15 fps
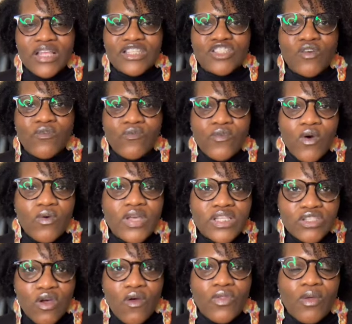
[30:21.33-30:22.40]
to focus
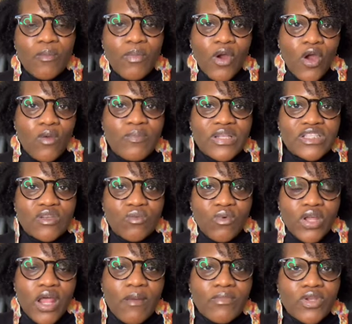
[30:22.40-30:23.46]
on the purpose in
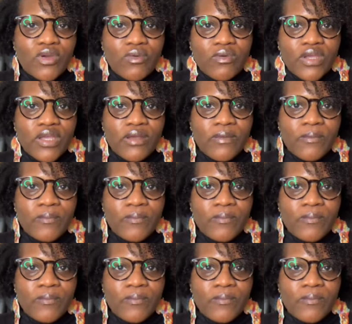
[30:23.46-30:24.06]
what I'm doing.